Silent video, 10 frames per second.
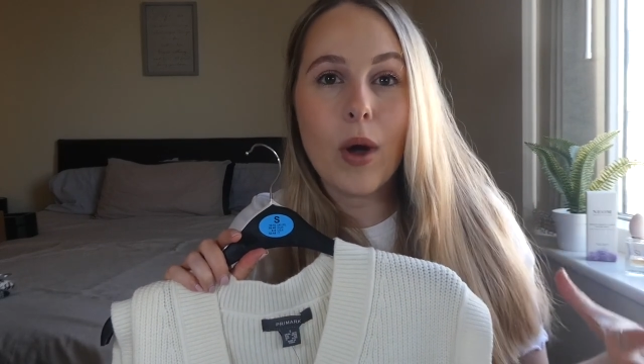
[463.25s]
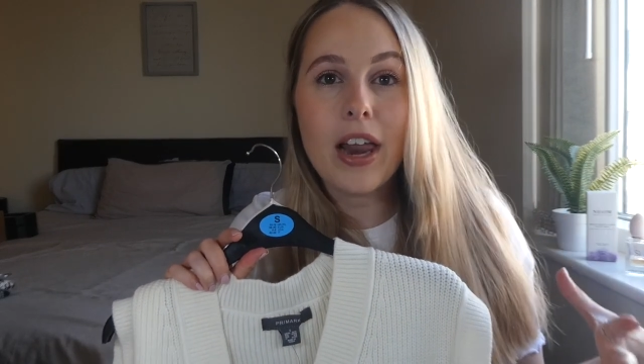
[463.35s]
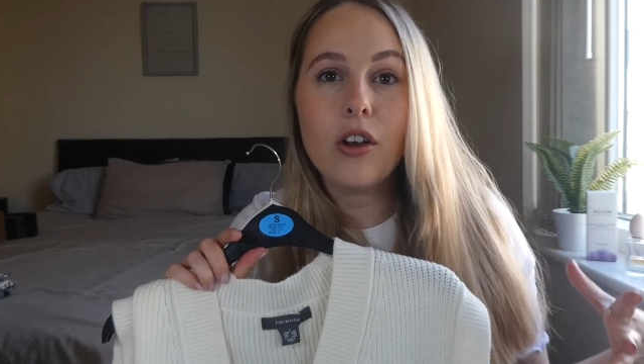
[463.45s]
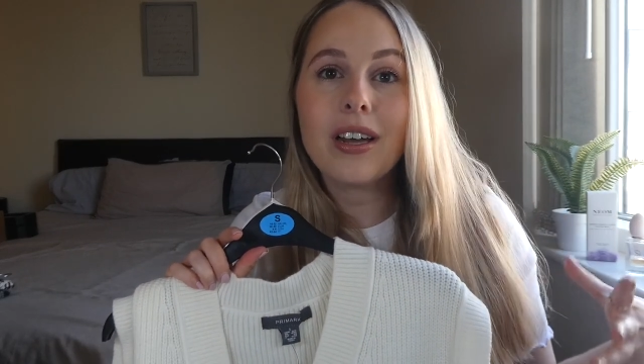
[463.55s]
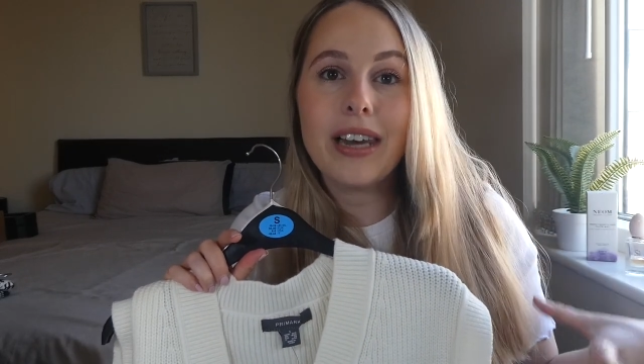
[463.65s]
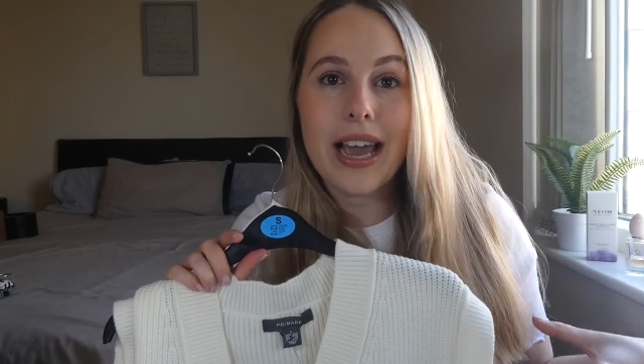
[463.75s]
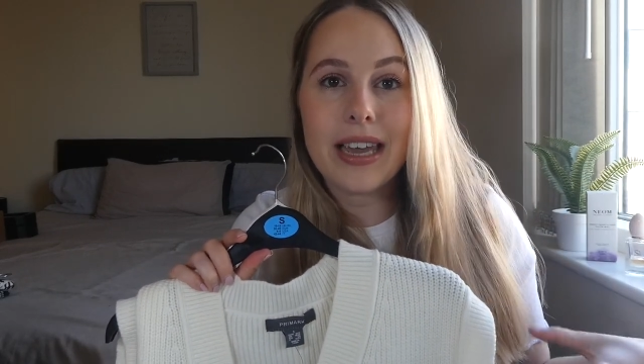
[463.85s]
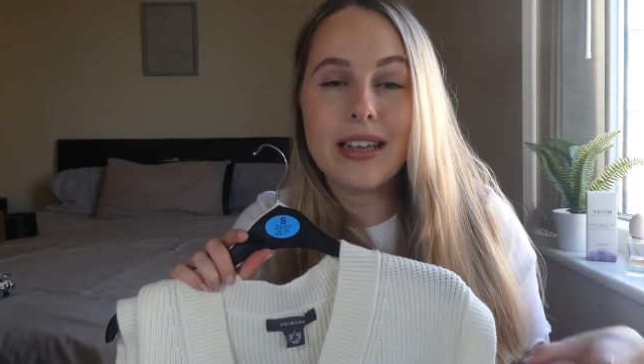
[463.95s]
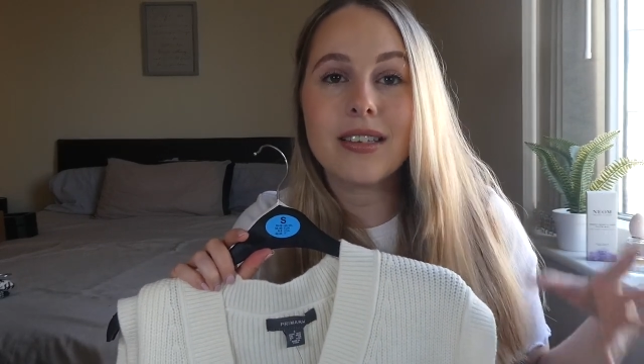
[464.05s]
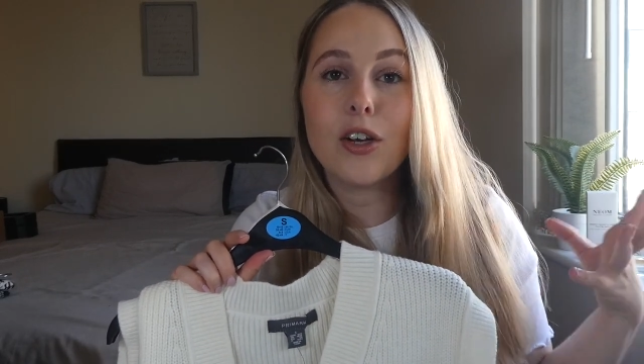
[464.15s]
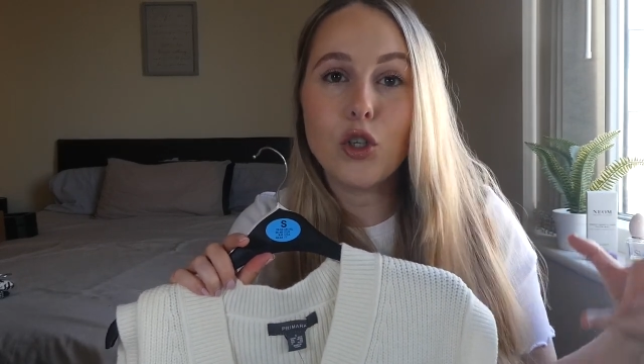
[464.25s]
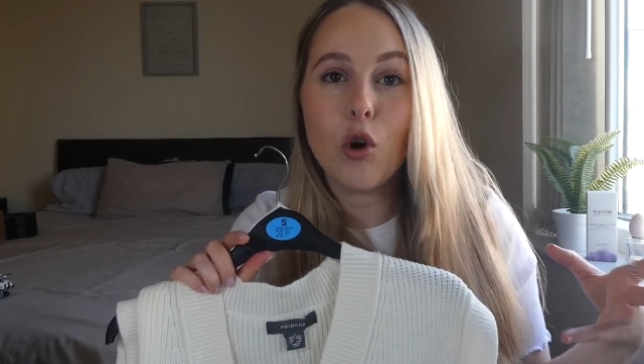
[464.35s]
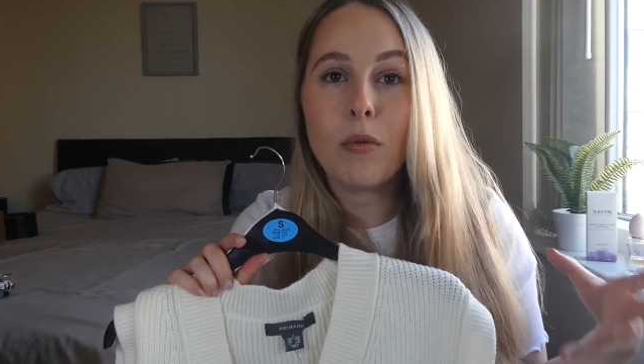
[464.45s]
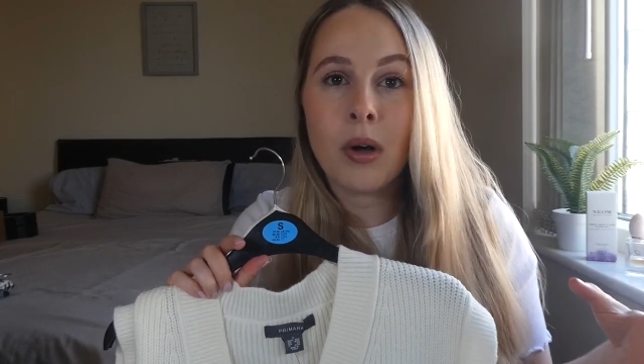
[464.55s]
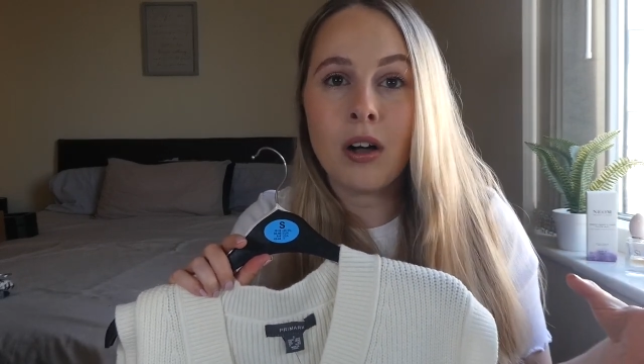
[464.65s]
wet look leggings and
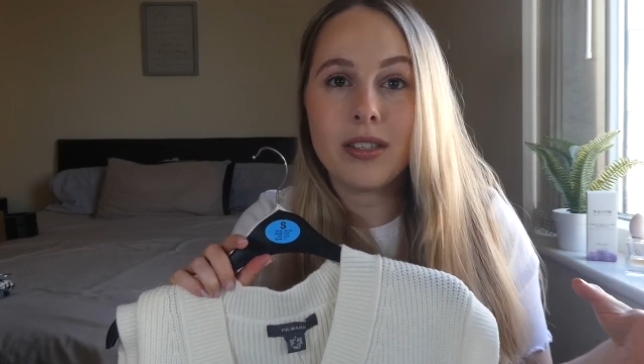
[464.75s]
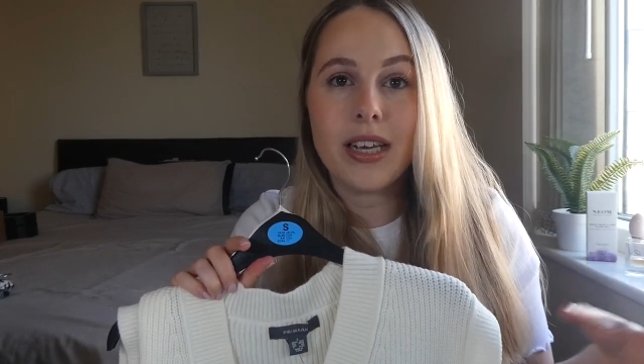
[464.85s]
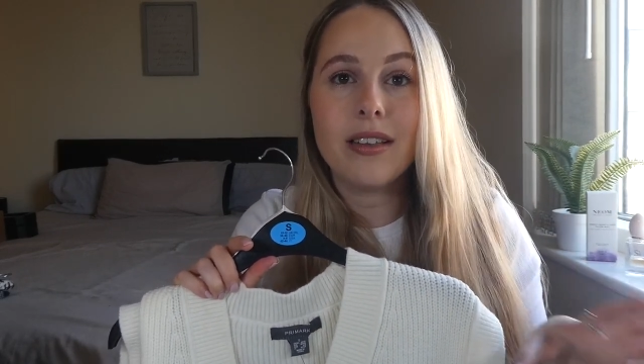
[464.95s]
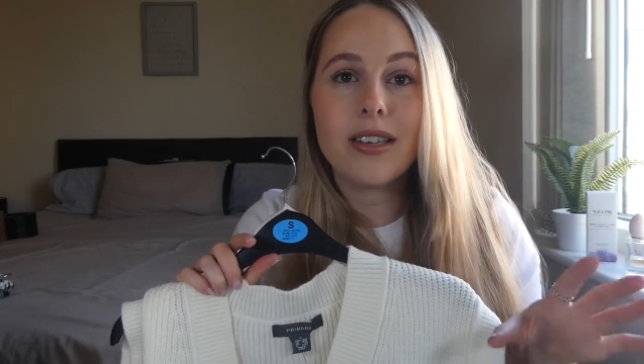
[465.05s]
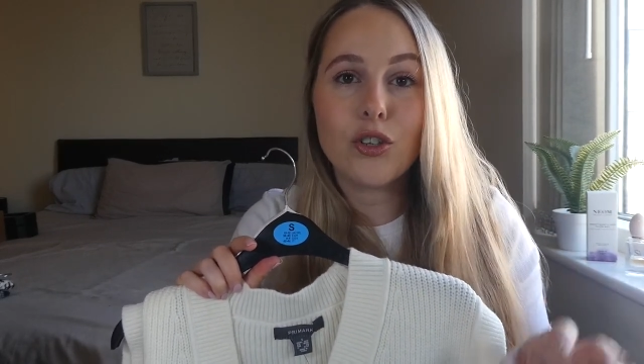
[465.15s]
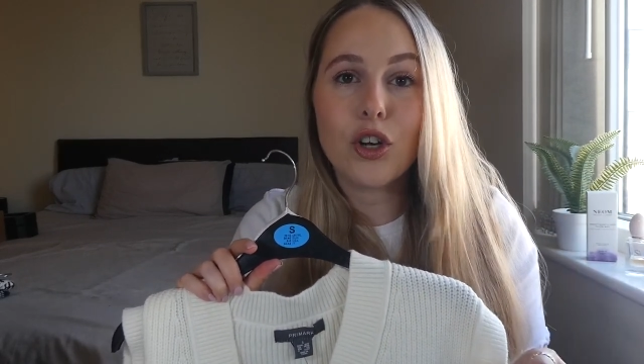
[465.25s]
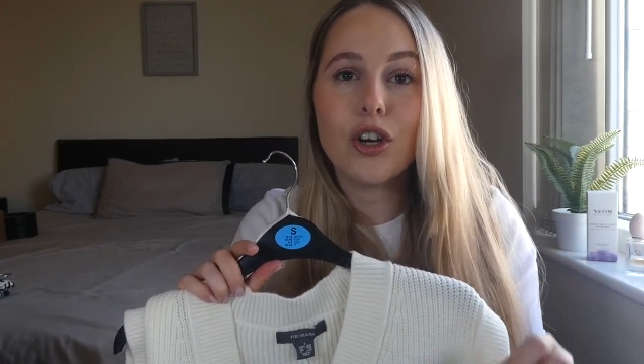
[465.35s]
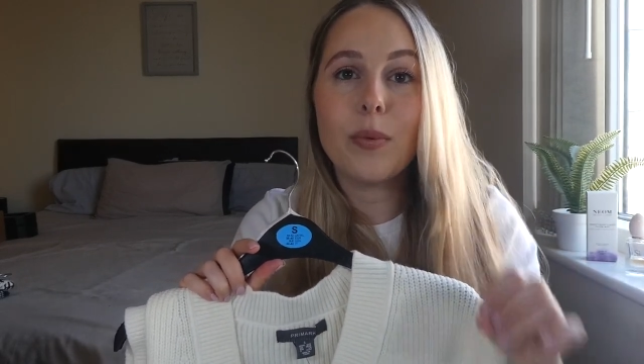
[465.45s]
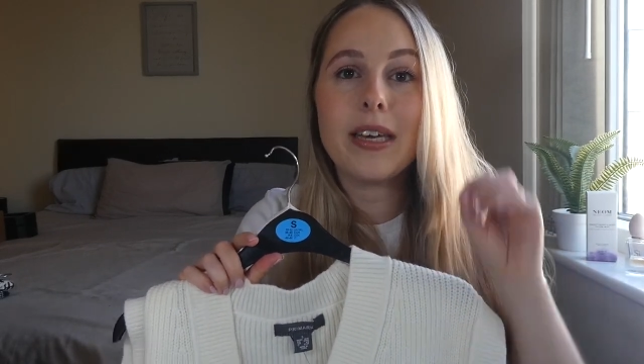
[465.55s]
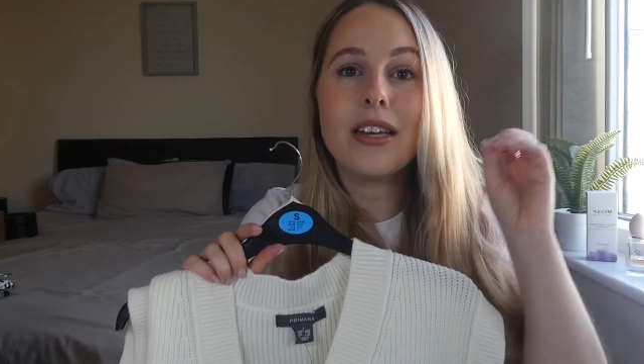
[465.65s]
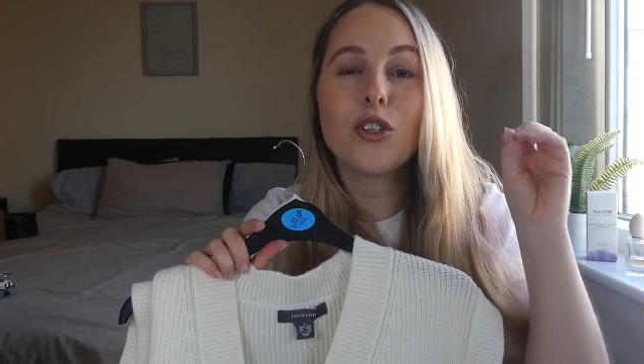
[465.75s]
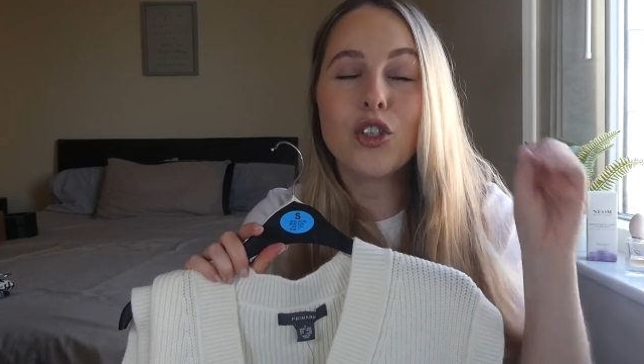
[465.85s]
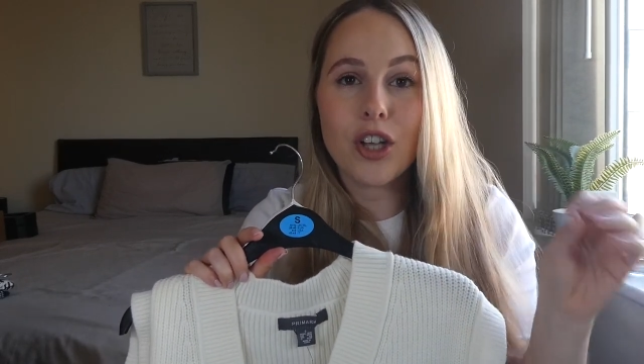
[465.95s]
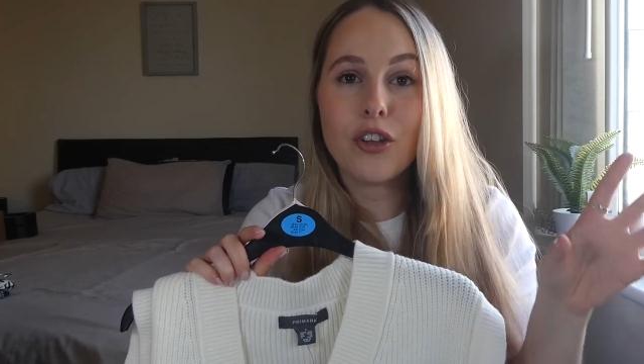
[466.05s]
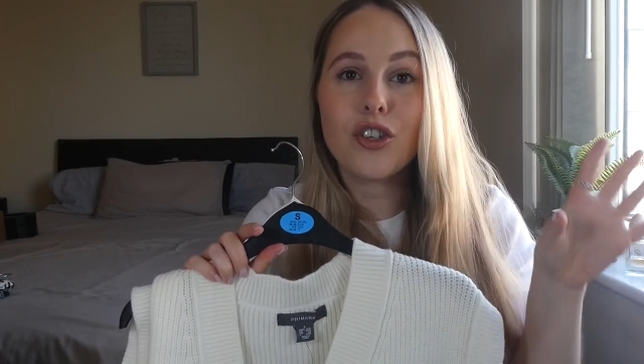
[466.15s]
Doc Martens is going to be
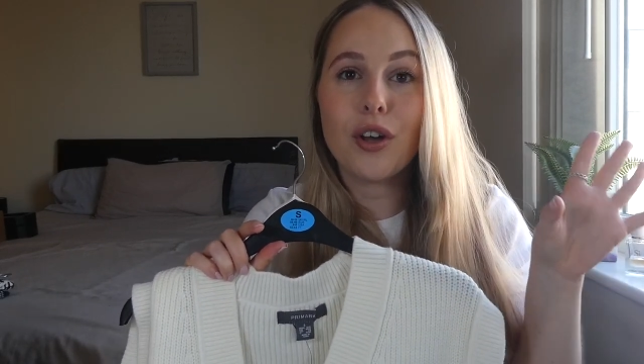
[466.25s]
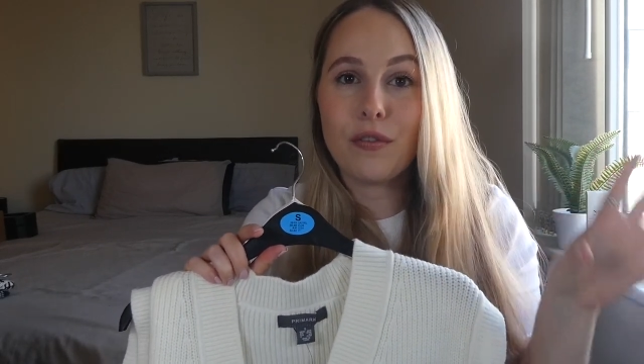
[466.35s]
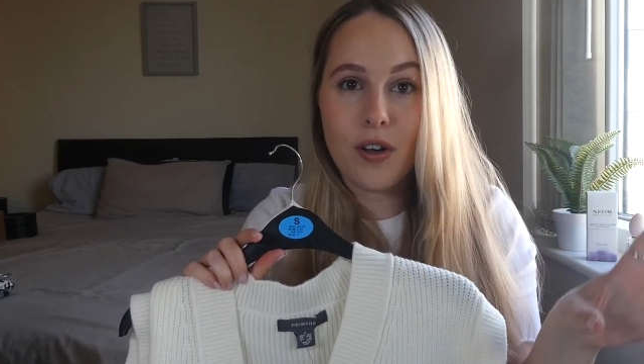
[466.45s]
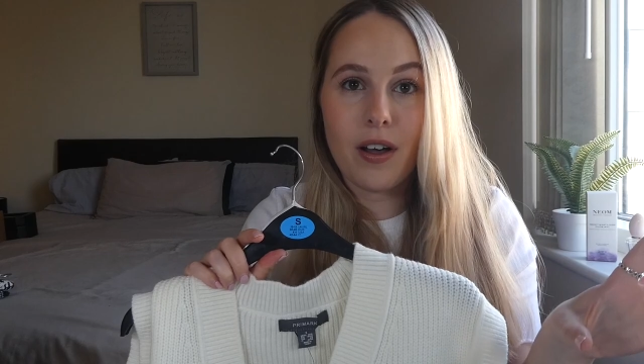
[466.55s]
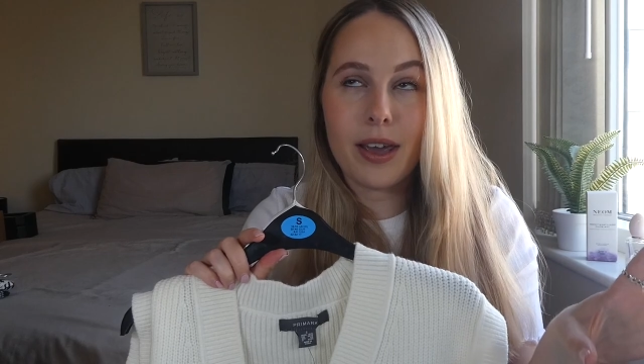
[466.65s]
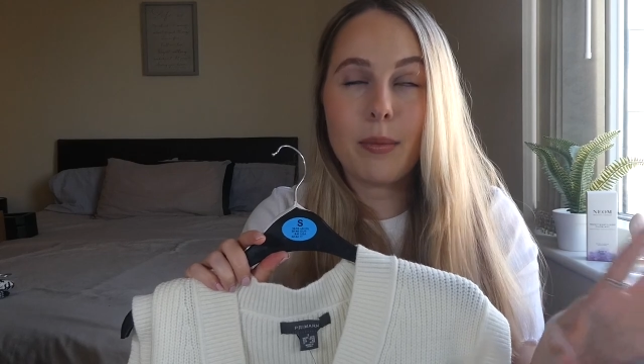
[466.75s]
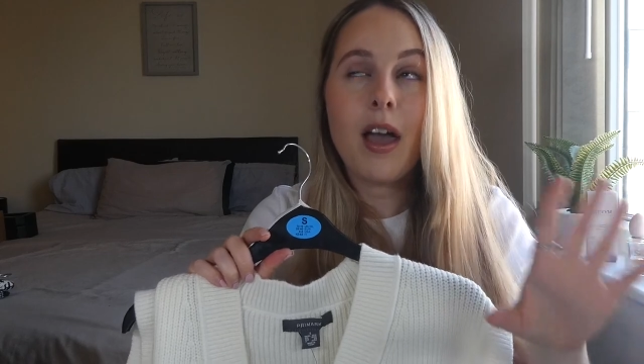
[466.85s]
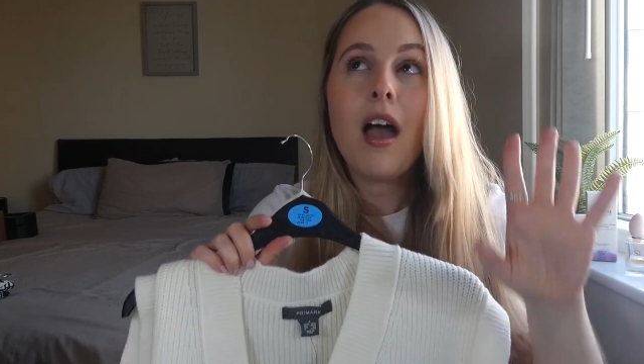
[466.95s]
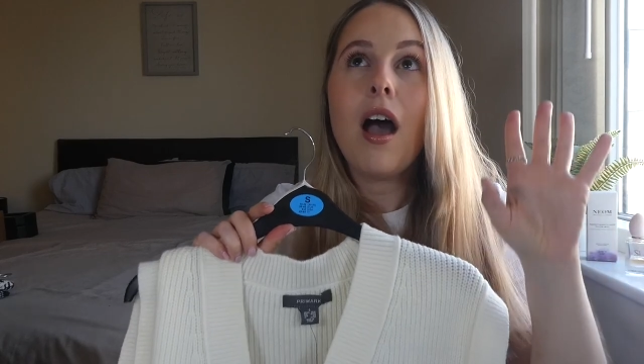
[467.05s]
such a vibe.